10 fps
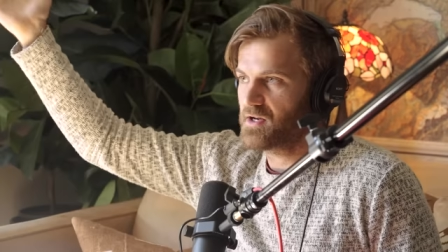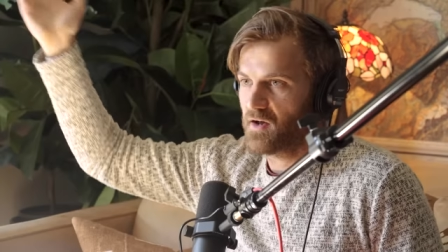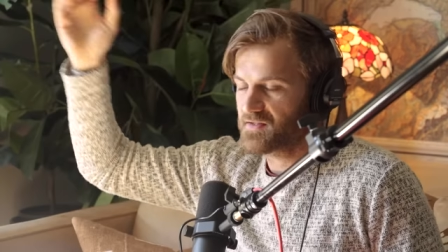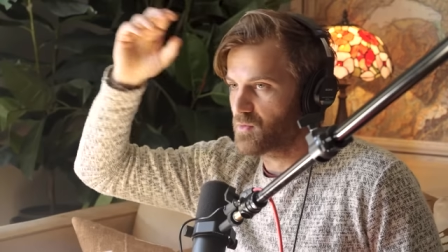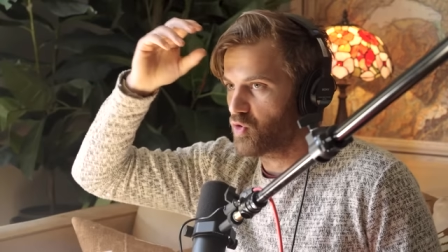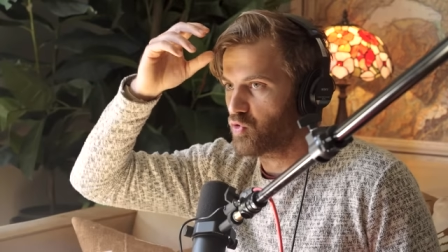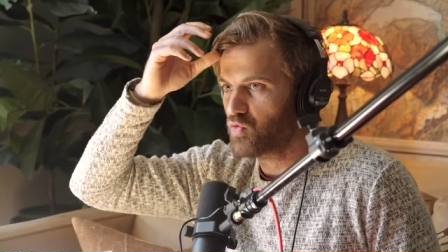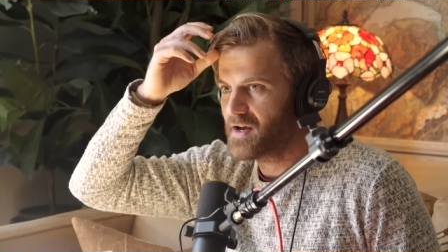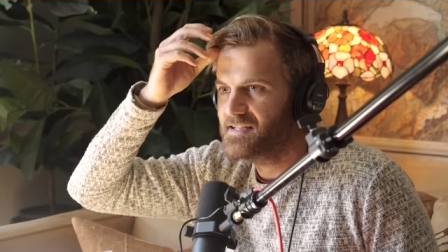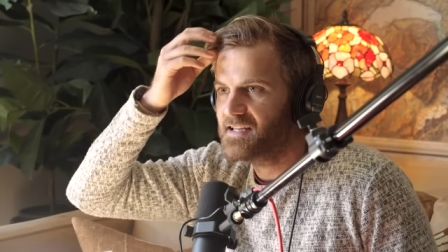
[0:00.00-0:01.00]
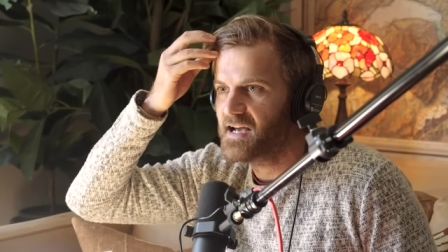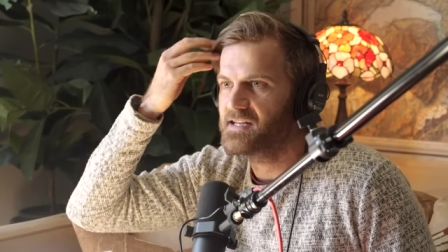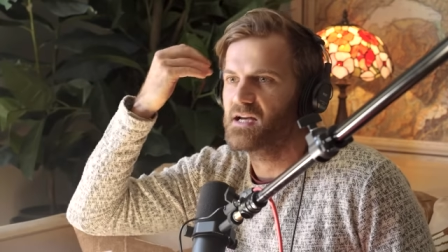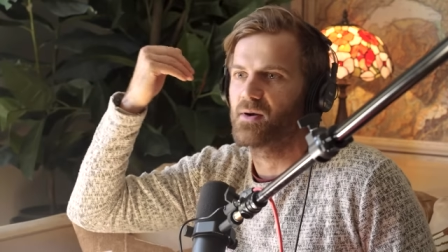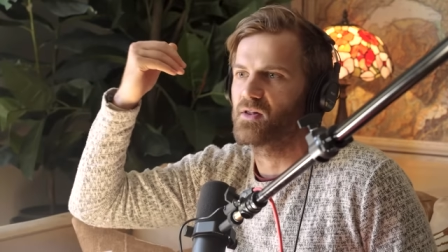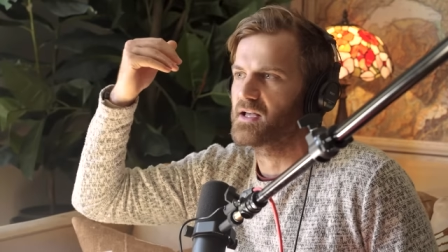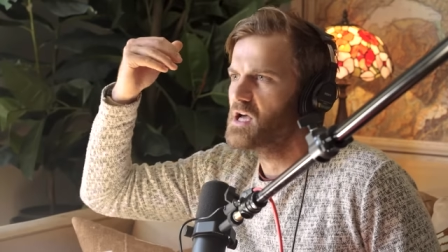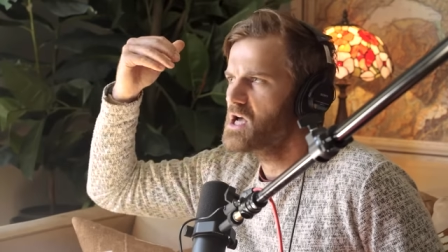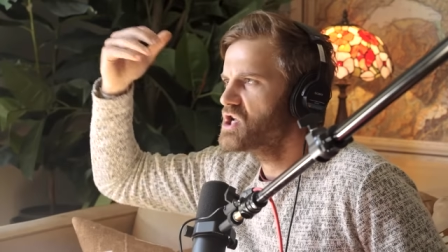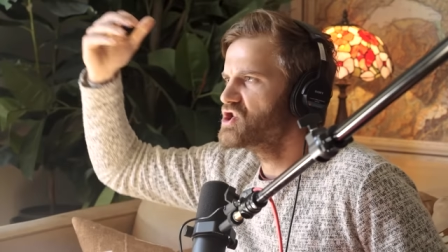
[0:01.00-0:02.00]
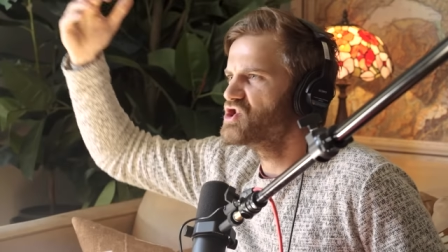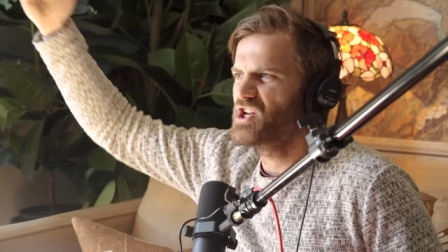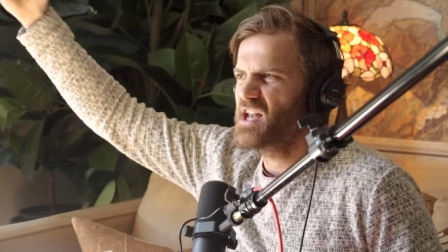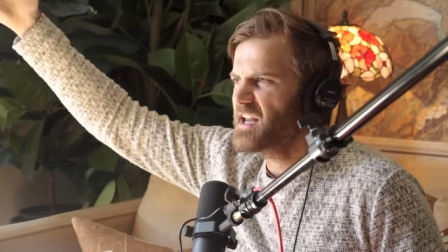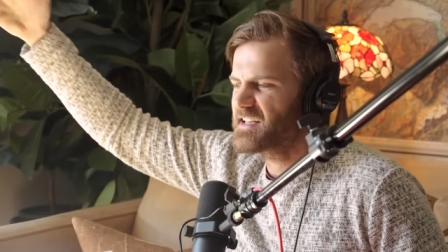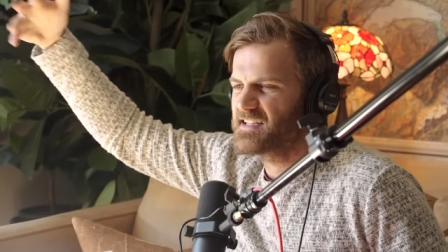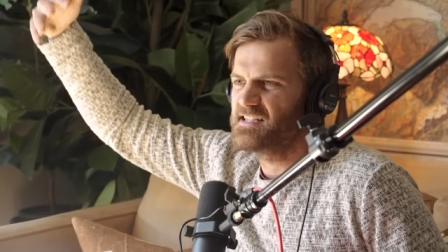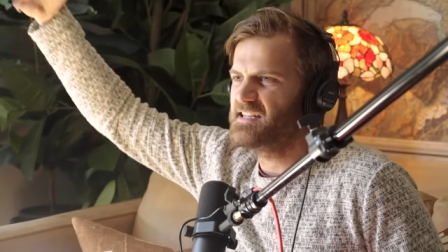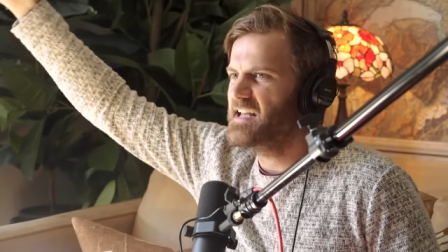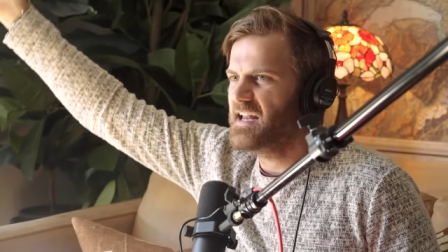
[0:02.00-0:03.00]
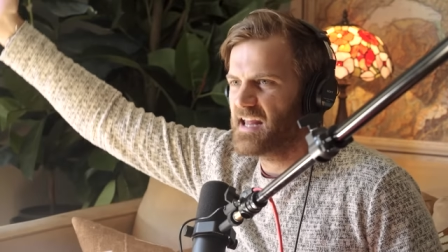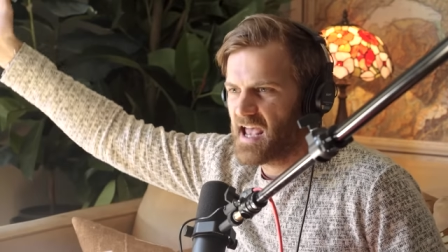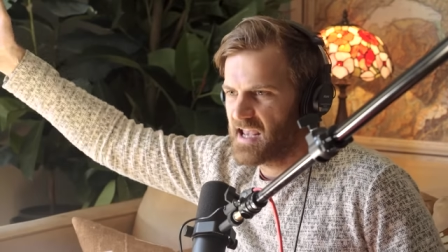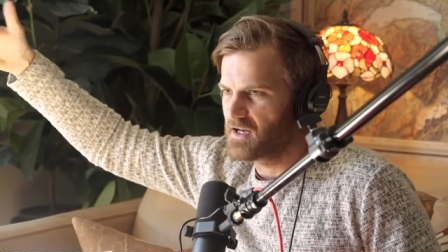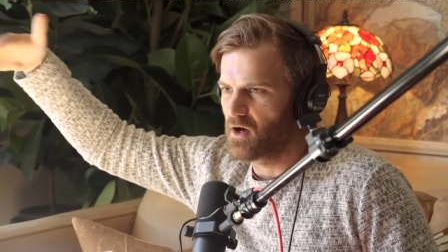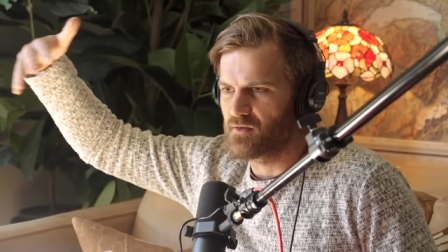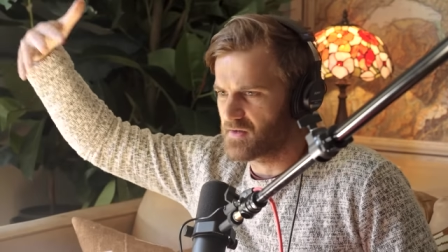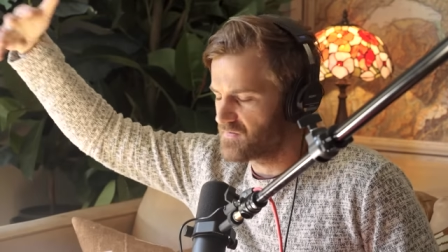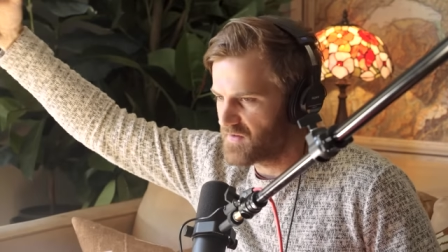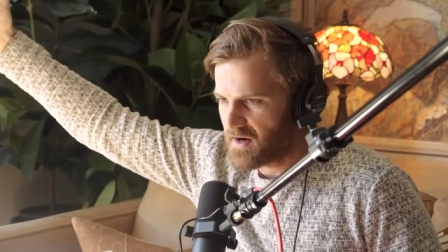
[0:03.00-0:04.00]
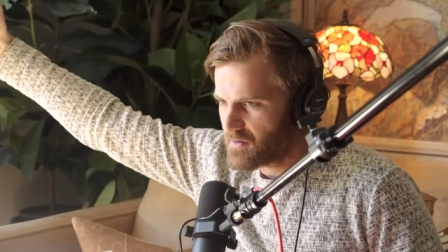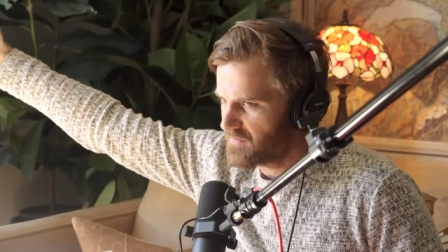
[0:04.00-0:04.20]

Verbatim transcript: off some crazy idea about like genetics and DNA and other like very,